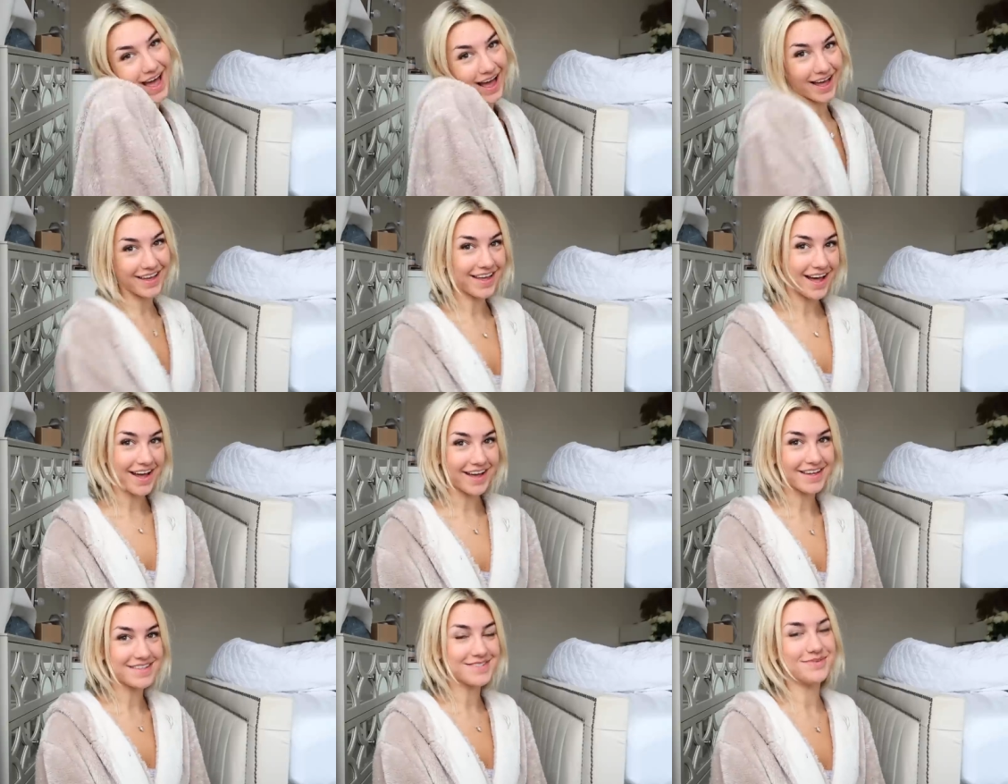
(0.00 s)
Hi
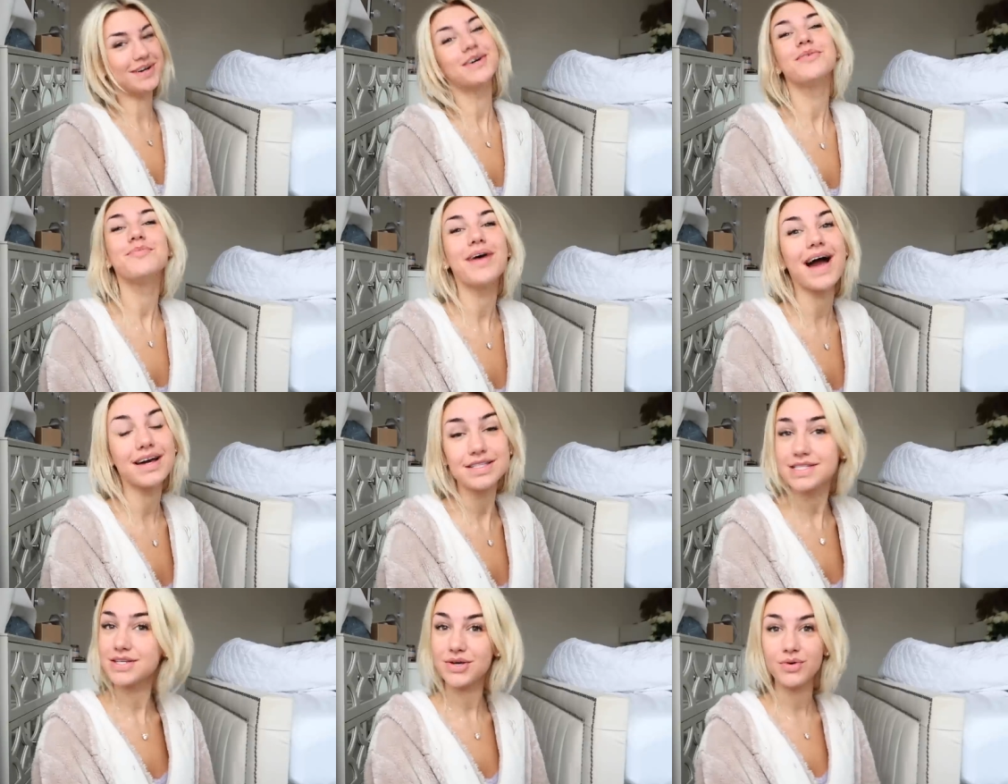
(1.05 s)
guys, welcome back
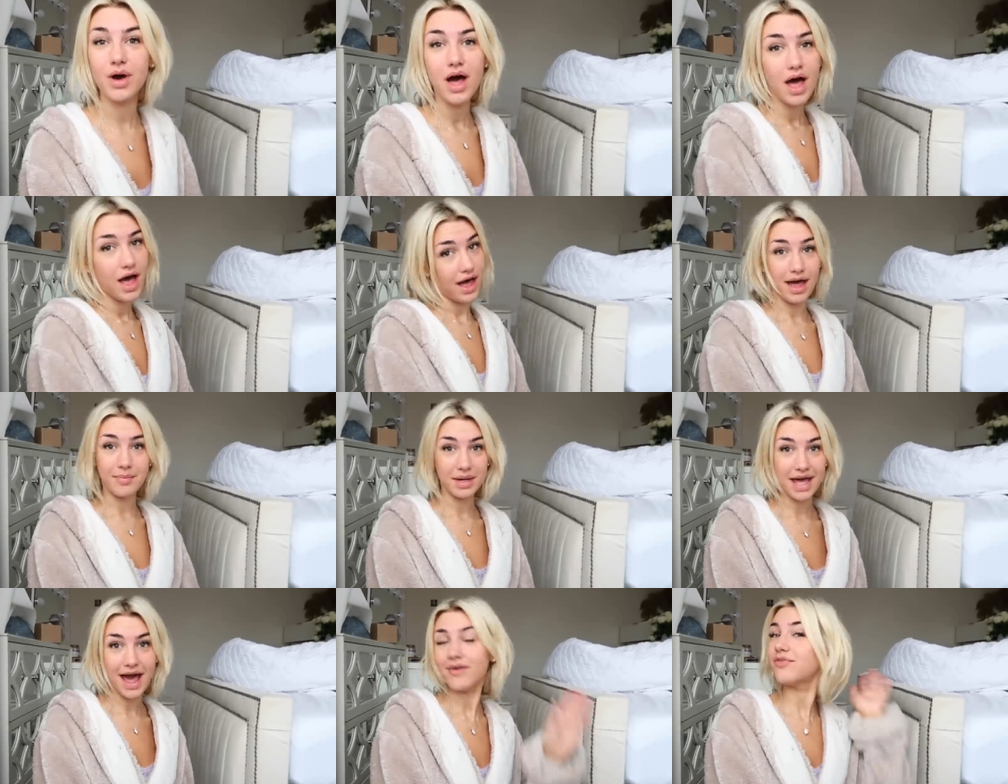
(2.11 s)
to
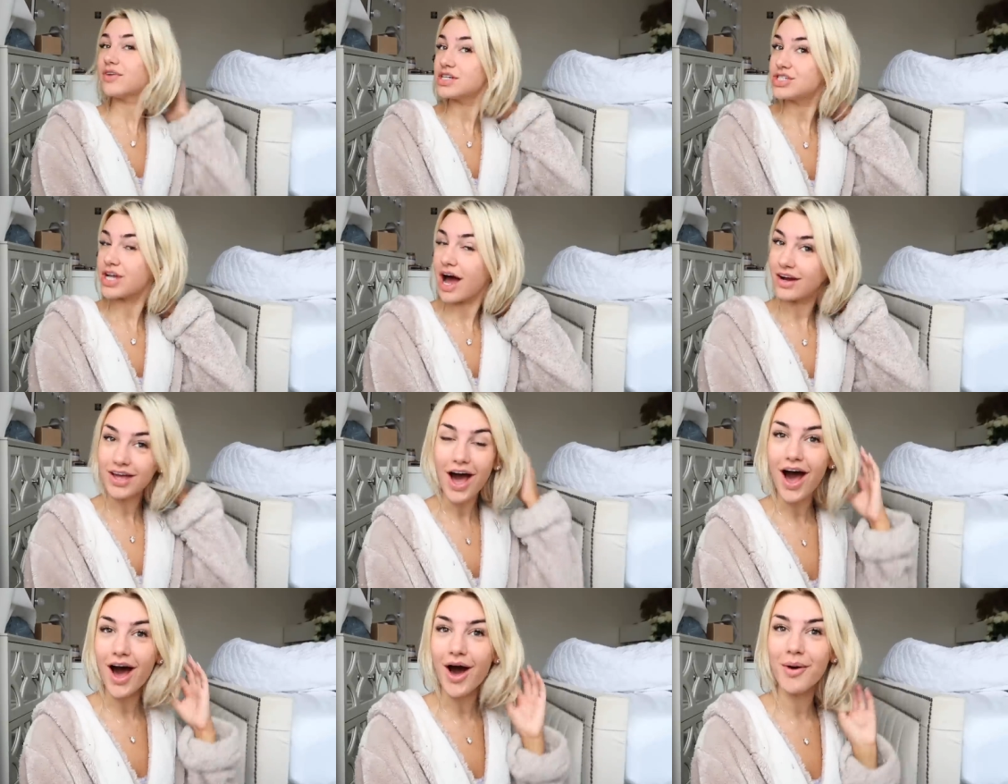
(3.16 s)

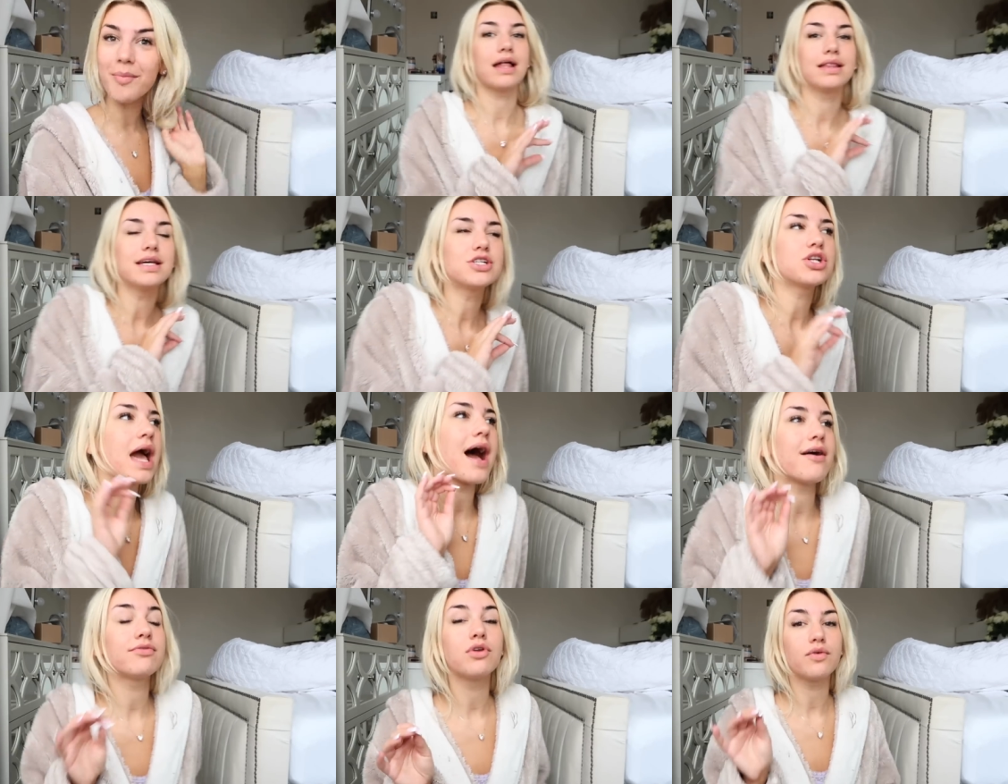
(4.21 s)
EmmaCatfish.com. I literally
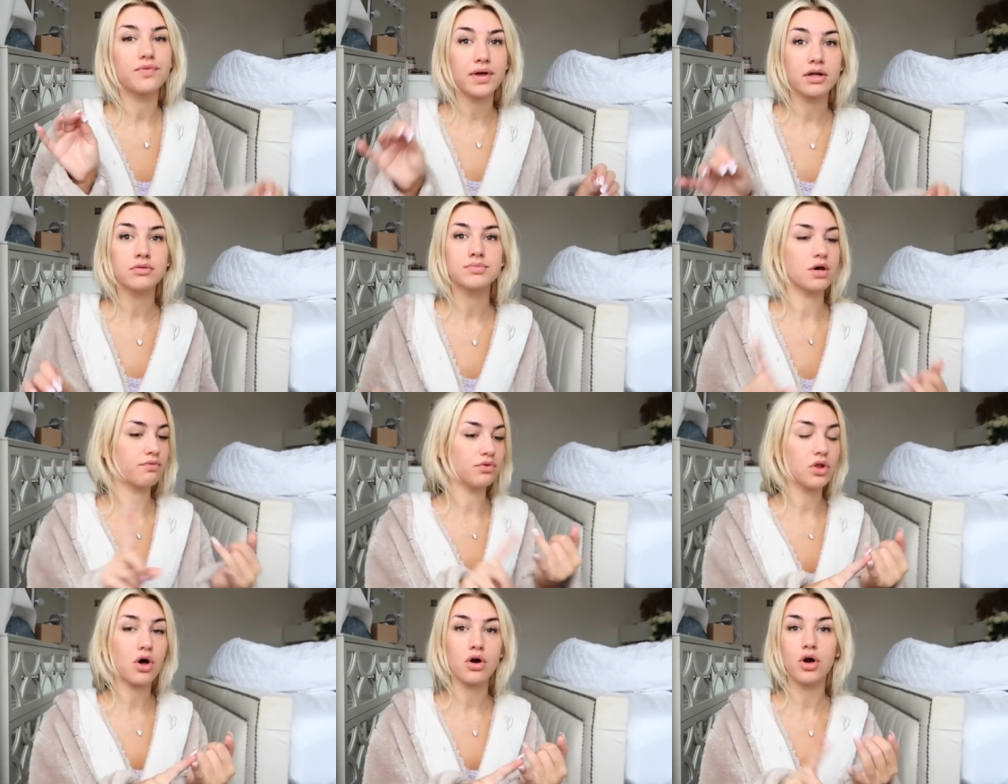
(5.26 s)
have not filmed a
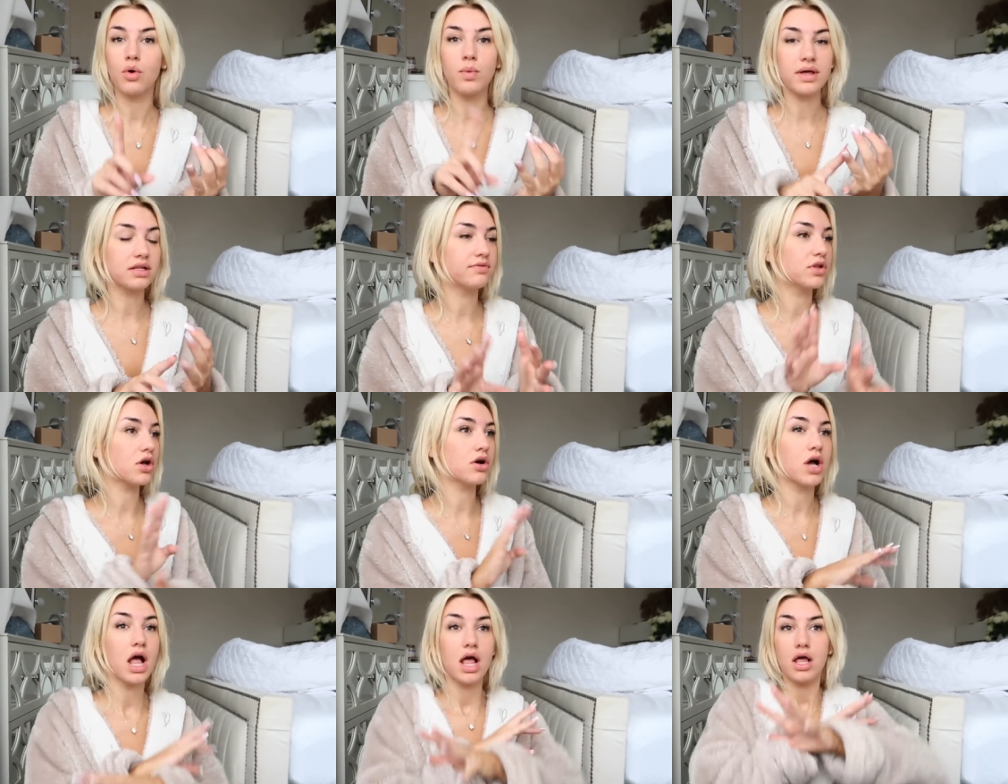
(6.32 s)
vlog, weekly
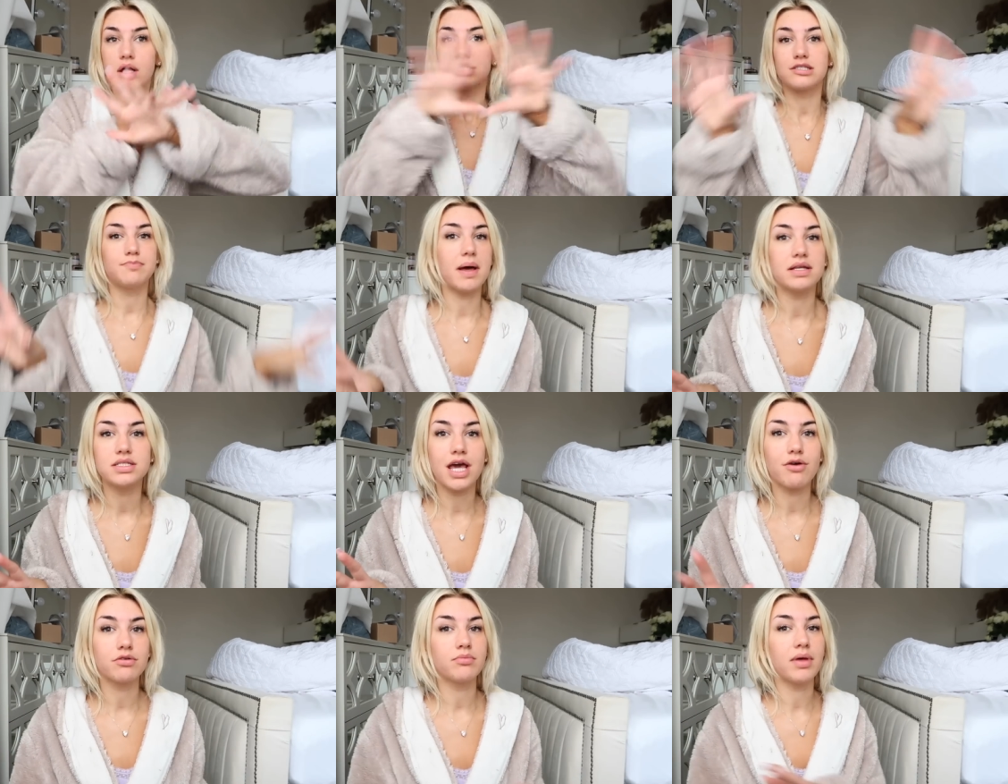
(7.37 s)
vlog, spend a
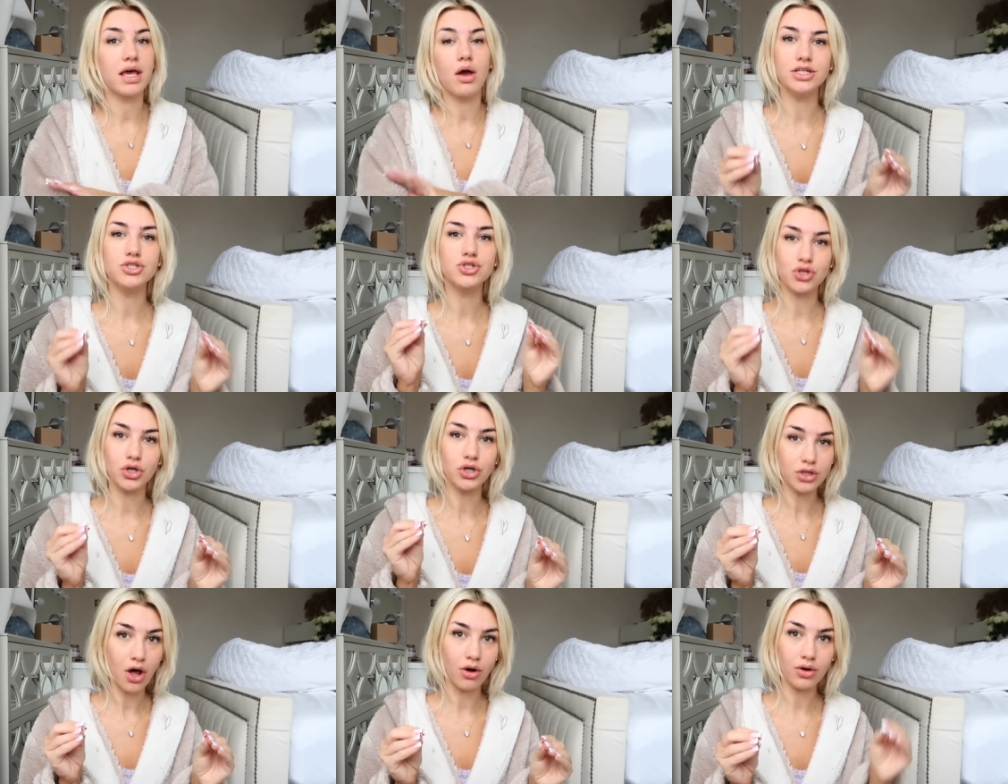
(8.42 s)
day with me in so
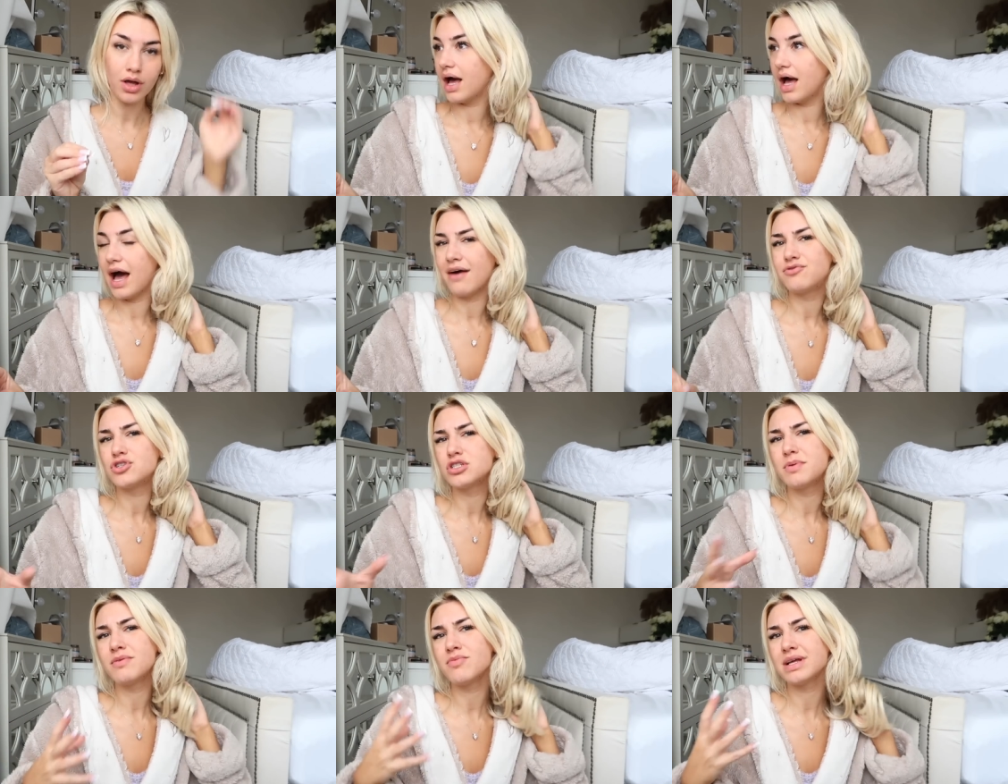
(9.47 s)
long. I've
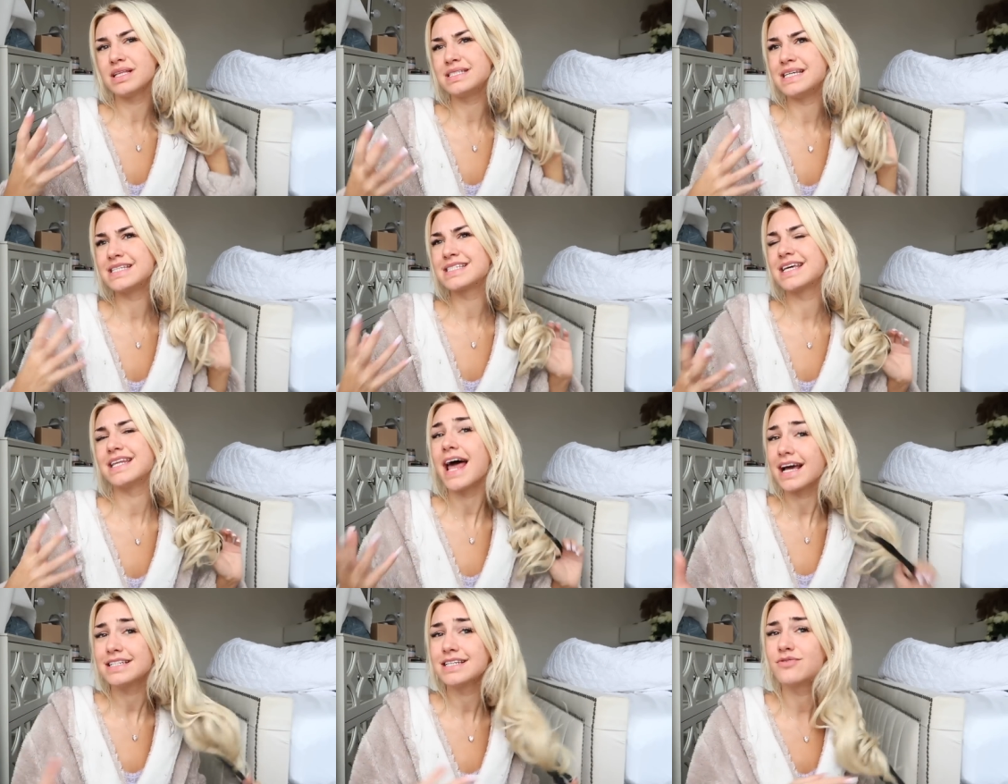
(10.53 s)
just been really
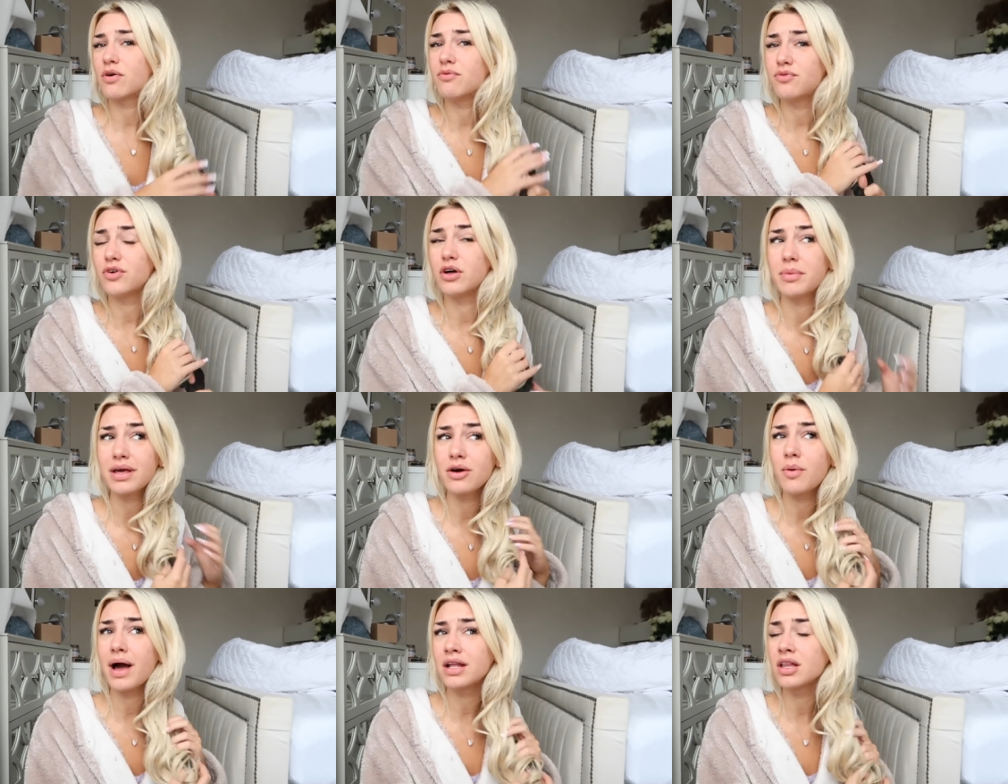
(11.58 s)
disconnected from filming
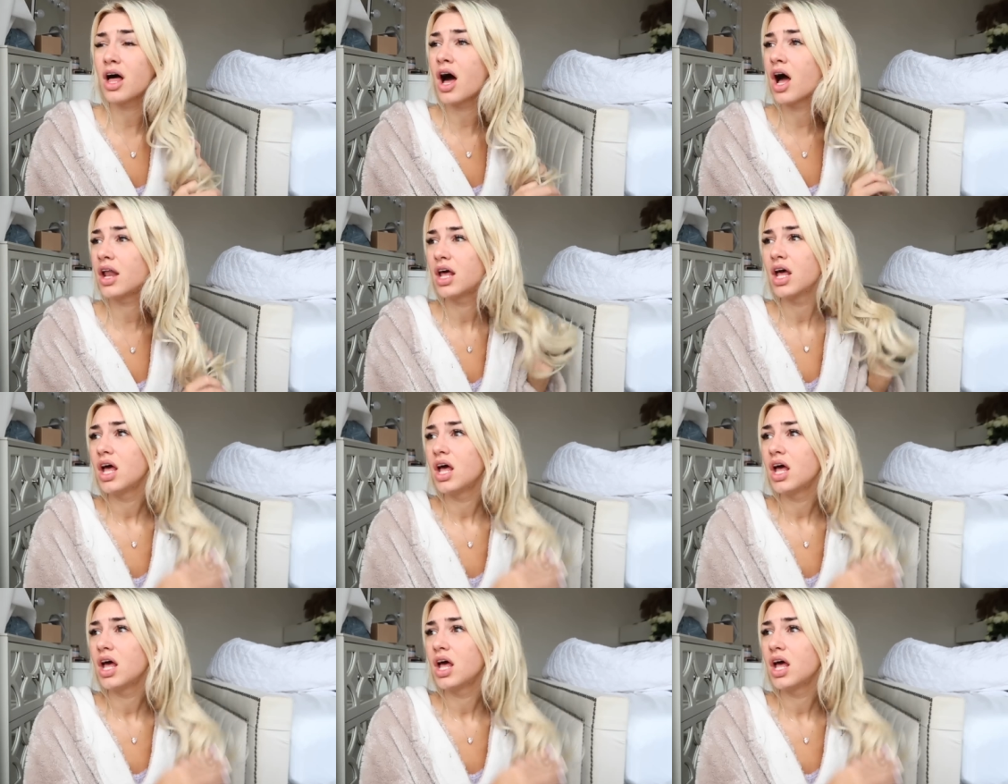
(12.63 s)
quite a lot.